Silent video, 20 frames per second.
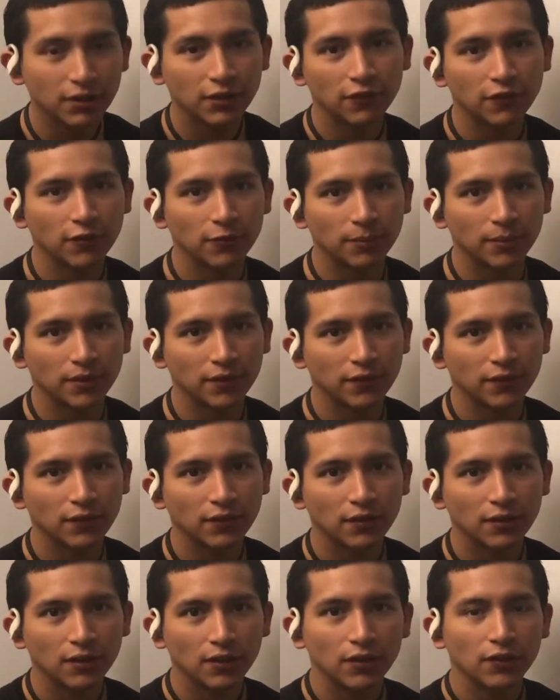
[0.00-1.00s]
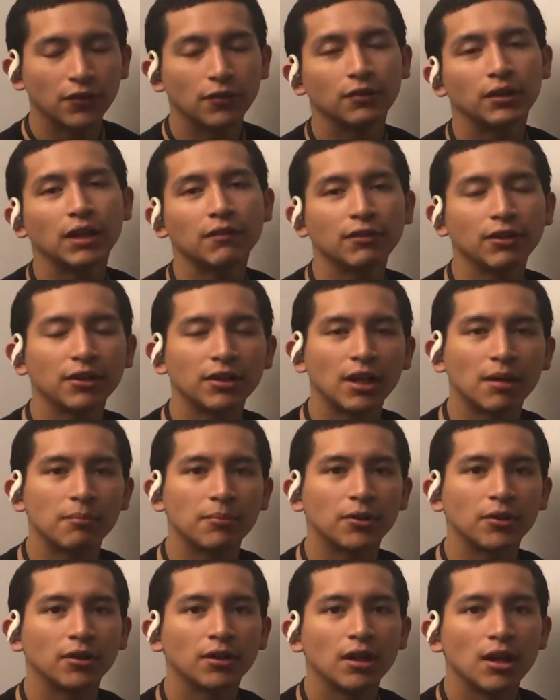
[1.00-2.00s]
FizzBuzz? So given a
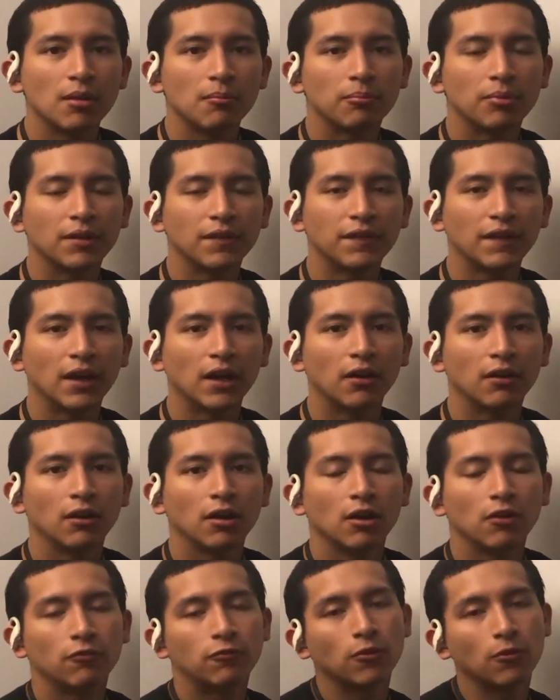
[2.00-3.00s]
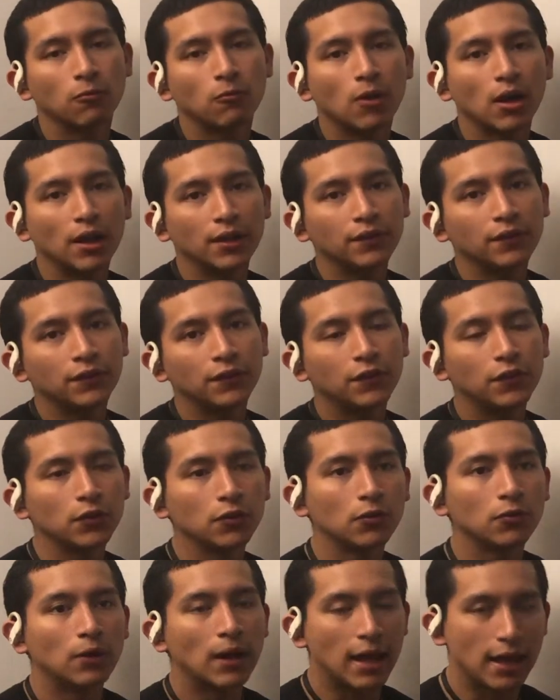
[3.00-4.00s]
number, print out from 1
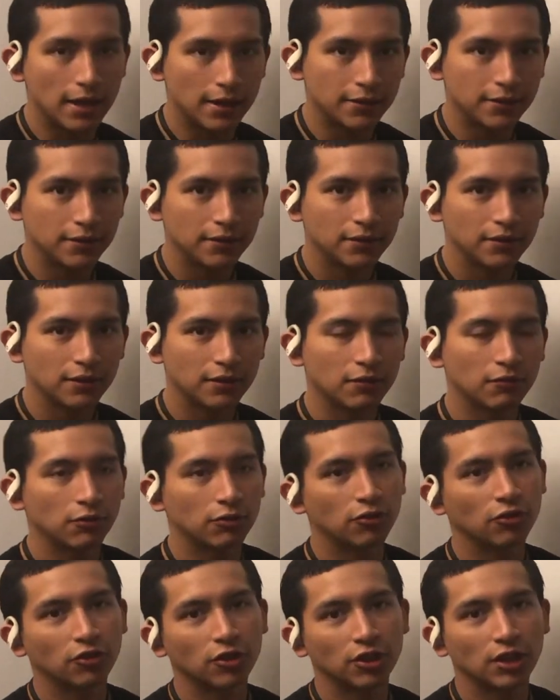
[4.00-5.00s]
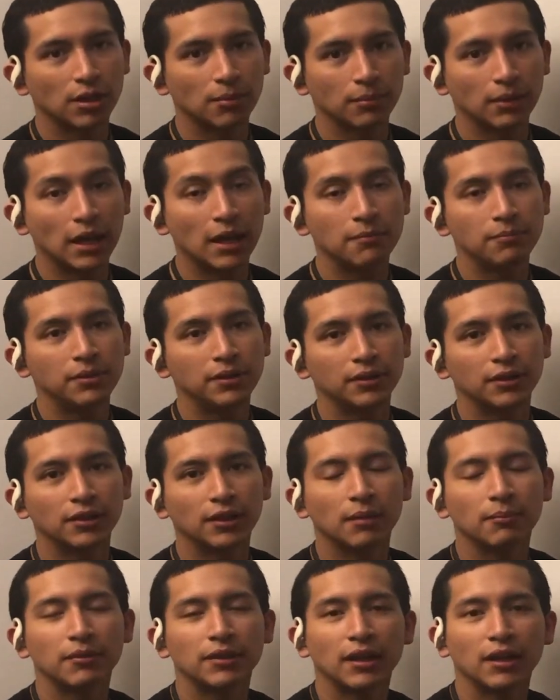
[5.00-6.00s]
to n, which is the n being the
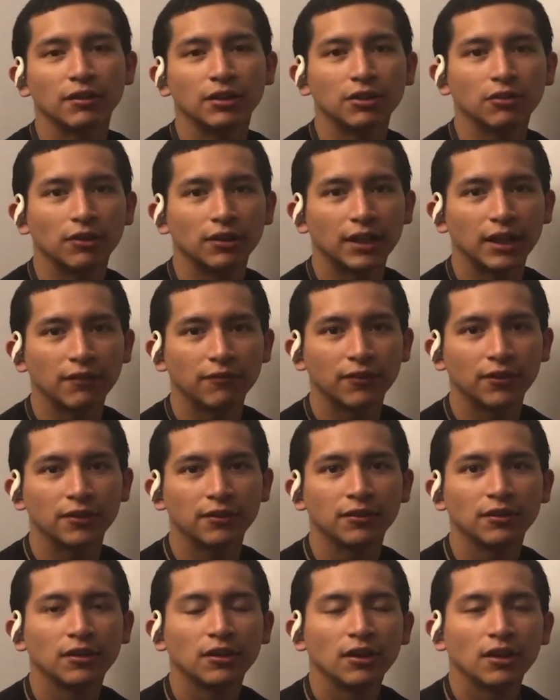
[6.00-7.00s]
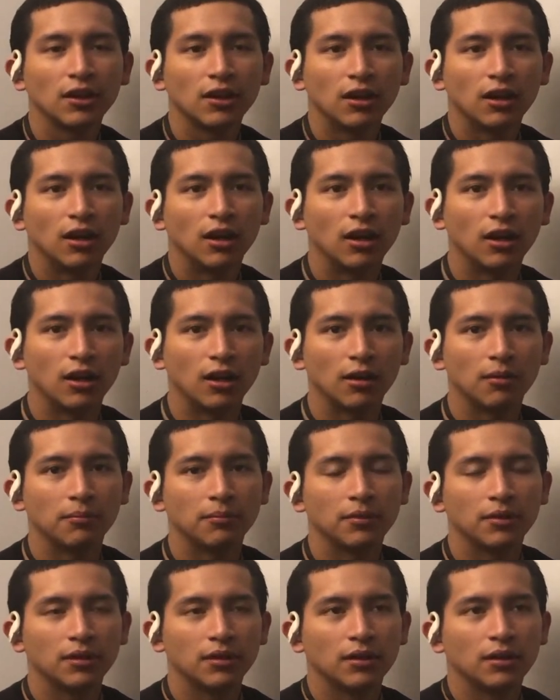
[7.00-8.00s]
number that you are given, a
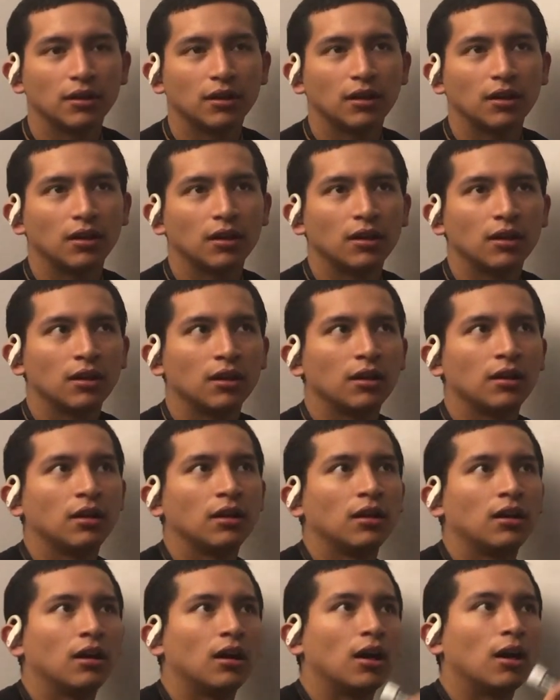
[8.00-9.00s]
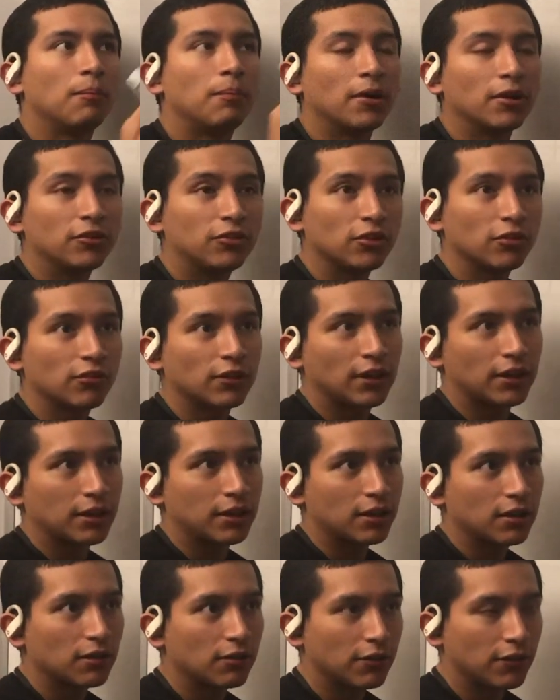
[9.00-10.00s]
bunch of like
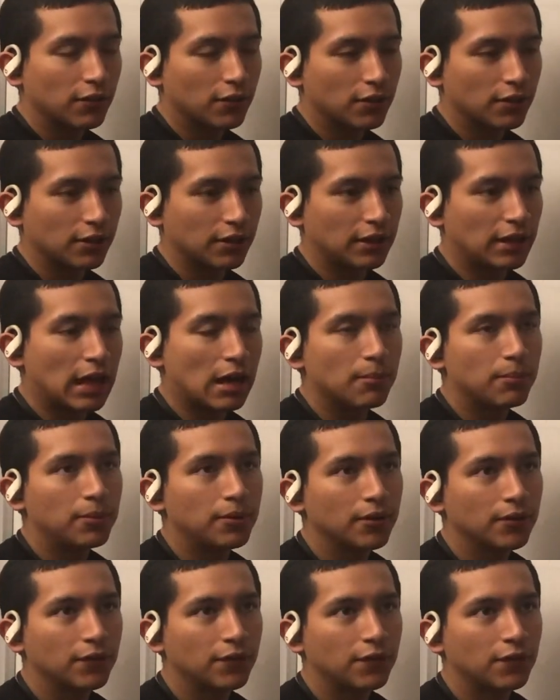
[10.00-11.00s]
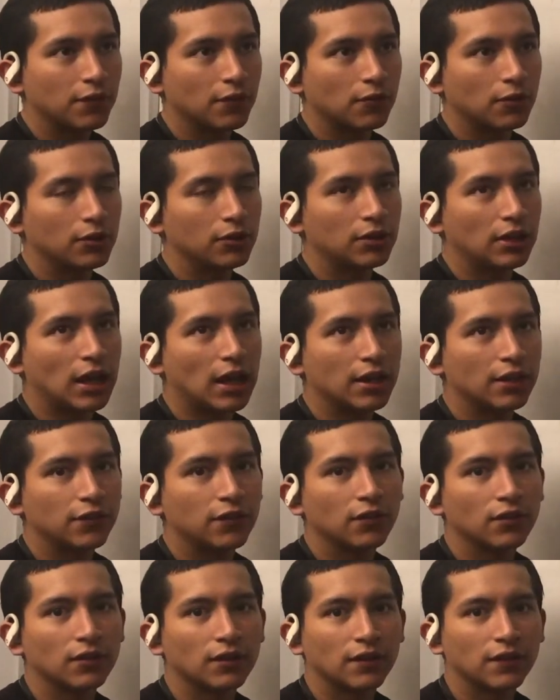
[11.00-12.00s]
what's it called again, outputs, or you can add it
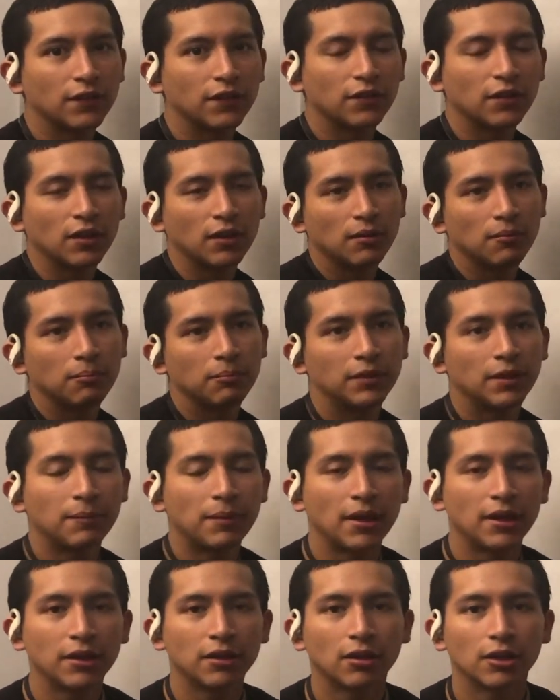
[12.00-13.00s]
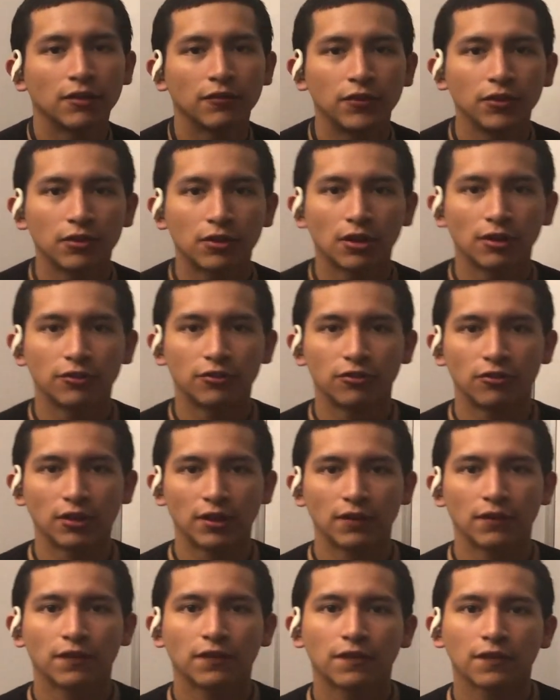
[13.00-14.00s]
to a list depending on a few
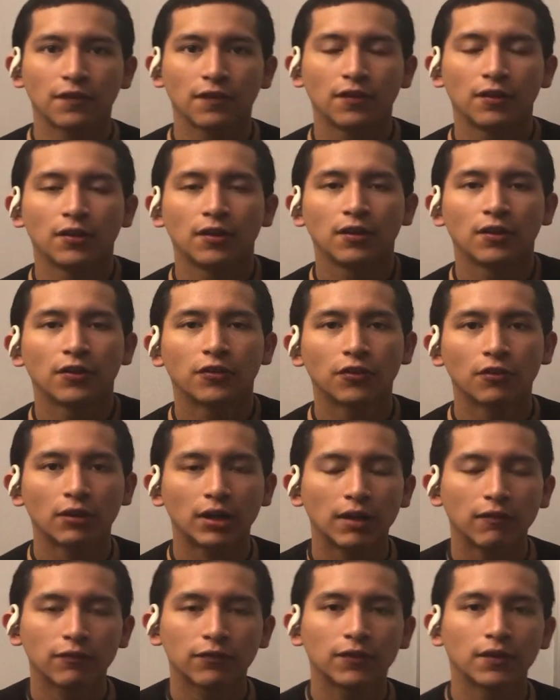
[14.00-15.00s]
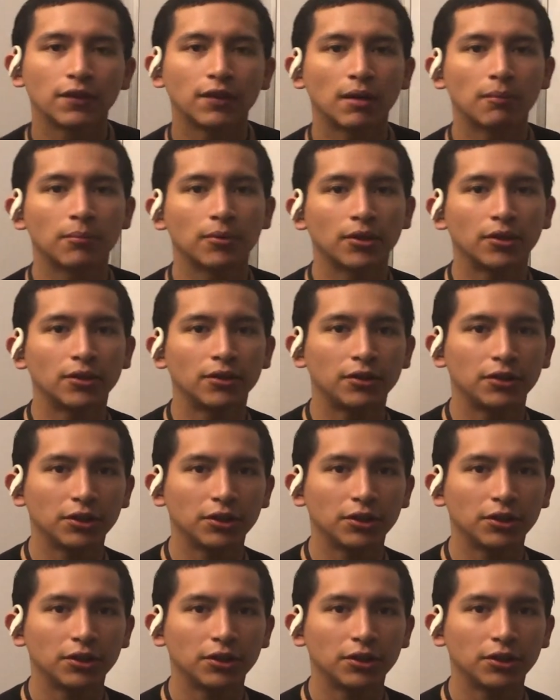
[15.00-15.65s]
constraints. So if the number